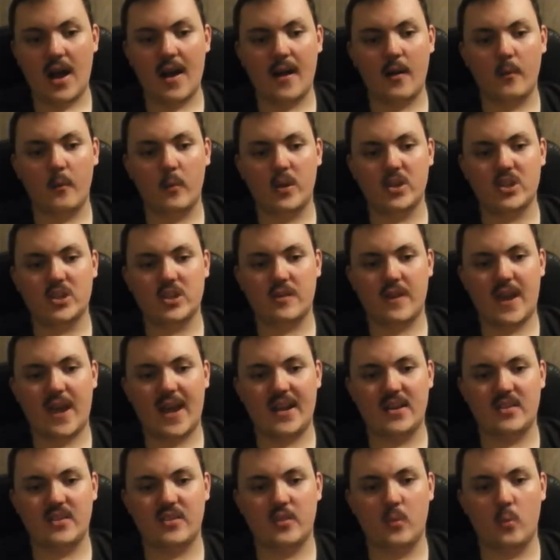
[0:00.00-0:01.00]
which have
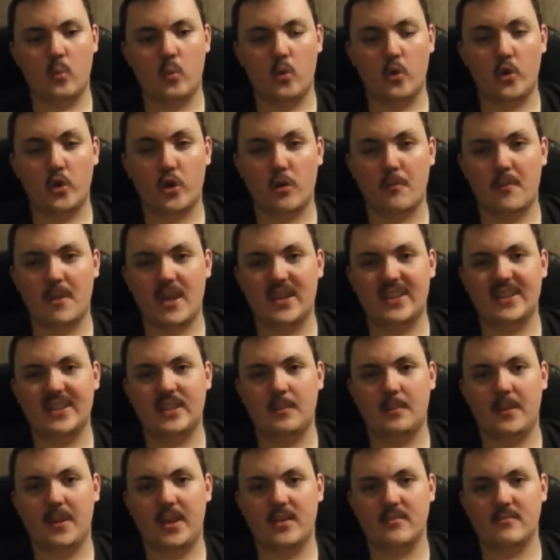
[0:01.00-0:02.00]
had the wood on me a little
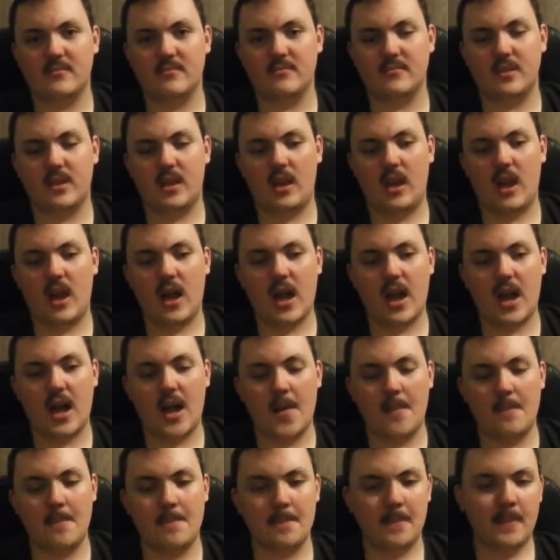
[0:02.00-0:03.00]
bit.
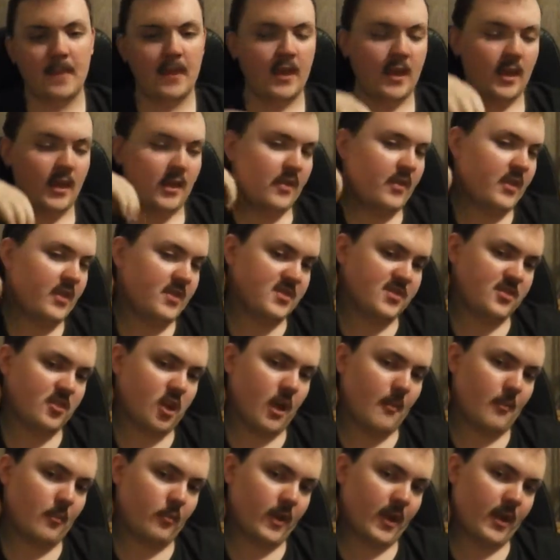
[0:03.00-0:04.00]
This
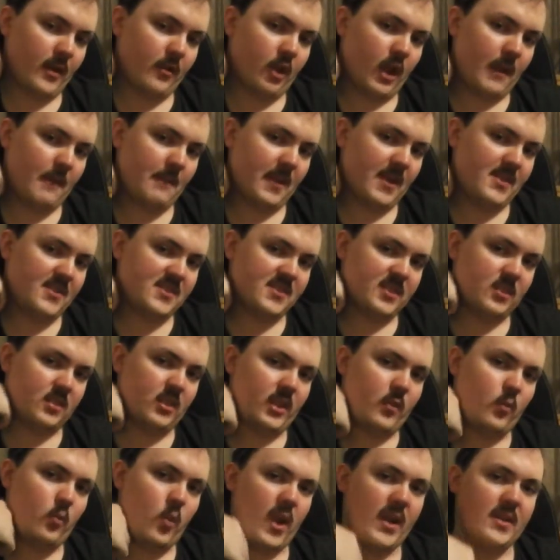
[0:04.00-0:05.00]
time around, I
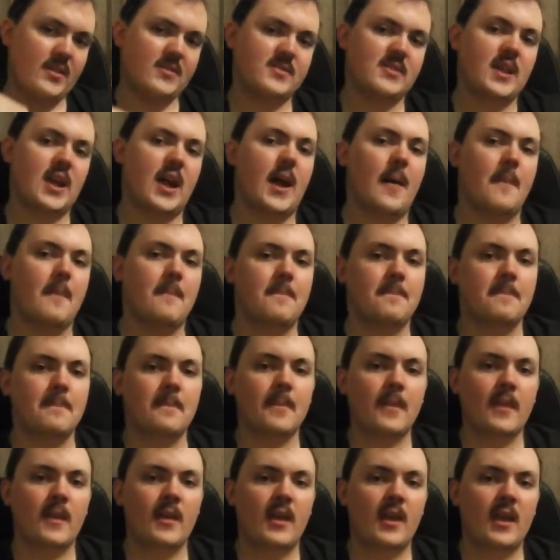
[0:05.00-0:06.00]
basically went
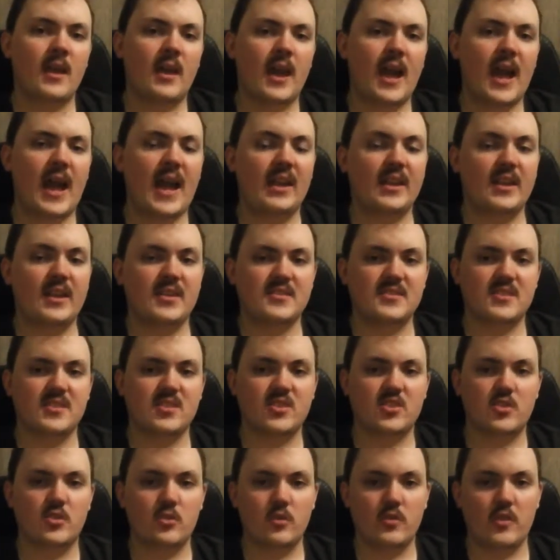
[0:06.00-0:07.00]
Alias
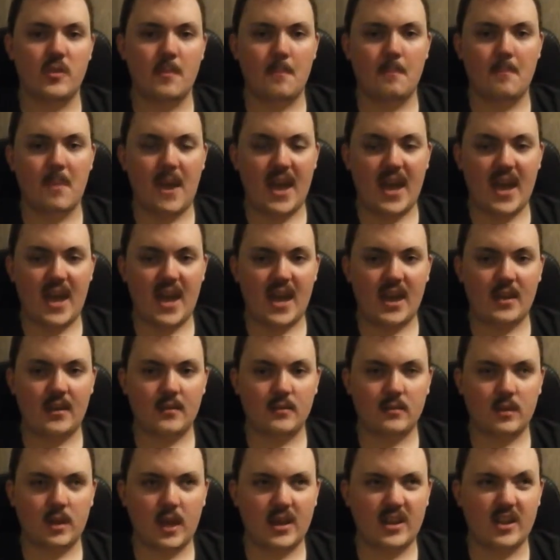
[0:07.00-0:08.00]
into the bear,
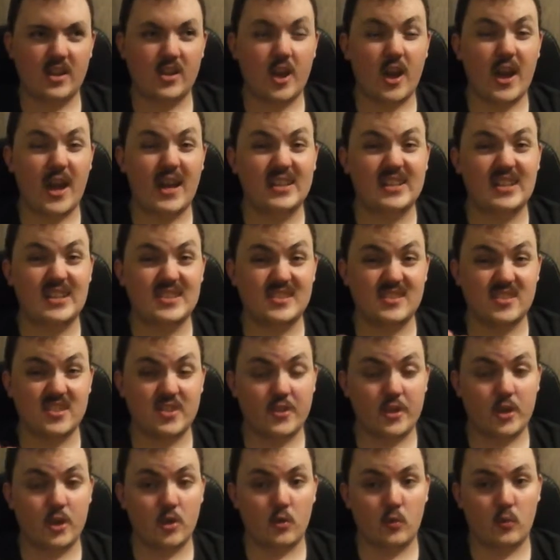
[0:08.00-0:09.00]
Alias into
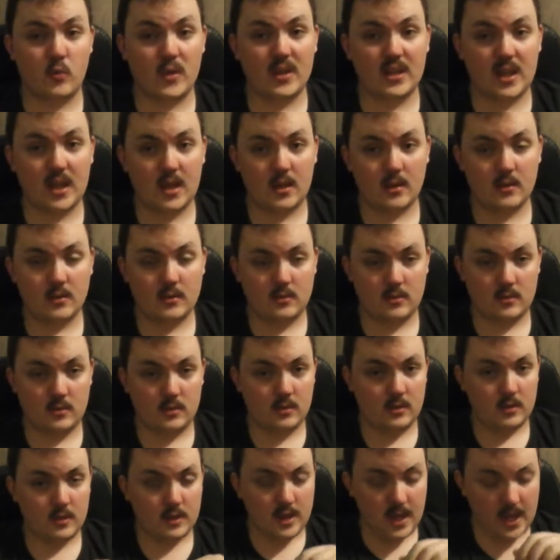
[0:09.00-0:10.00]
the gorilla,
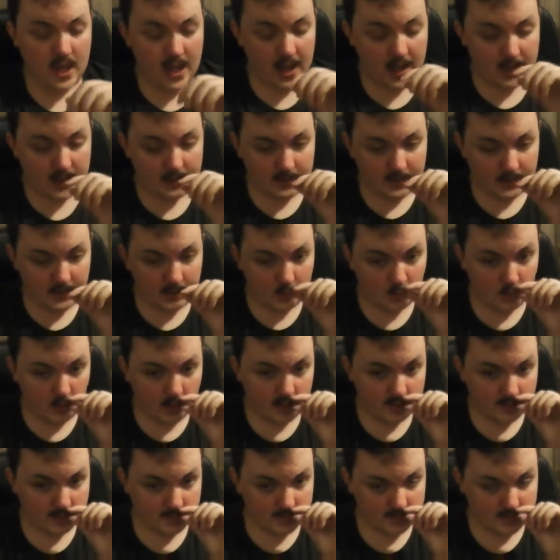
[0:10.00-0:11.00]
and he
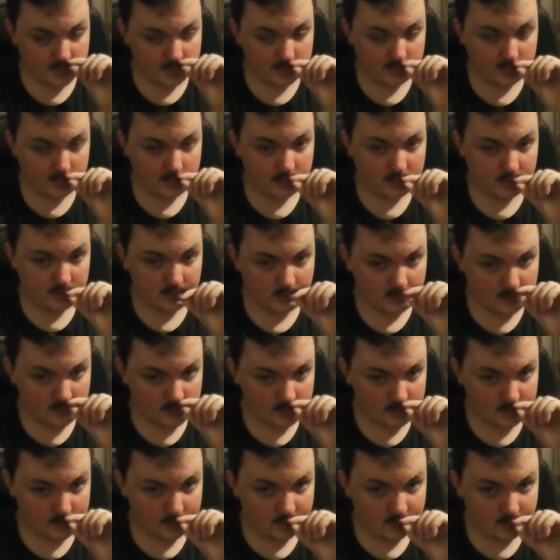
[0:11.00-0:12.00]
went
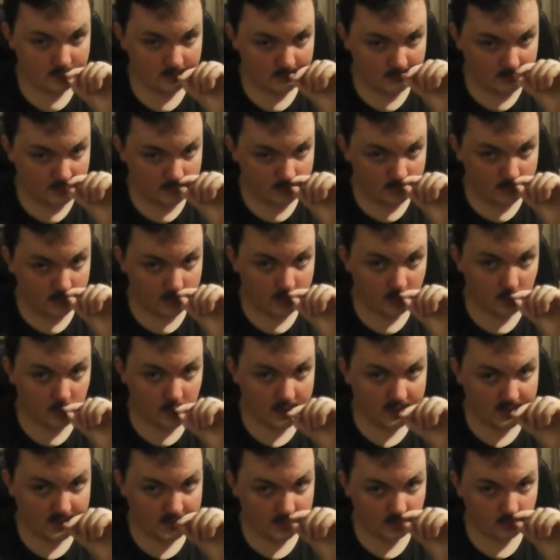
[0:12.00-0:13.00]

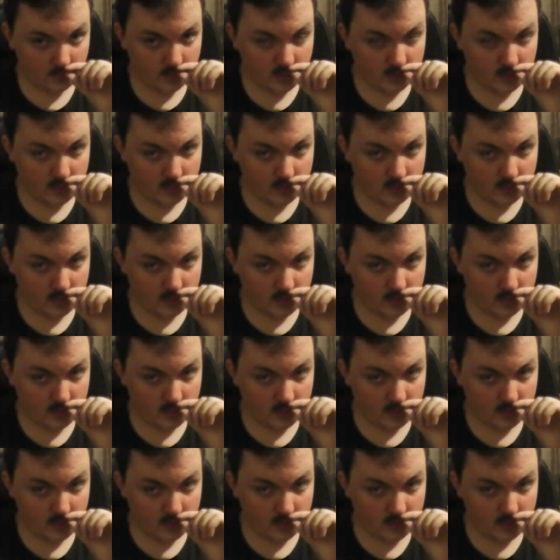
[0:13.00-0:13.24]
with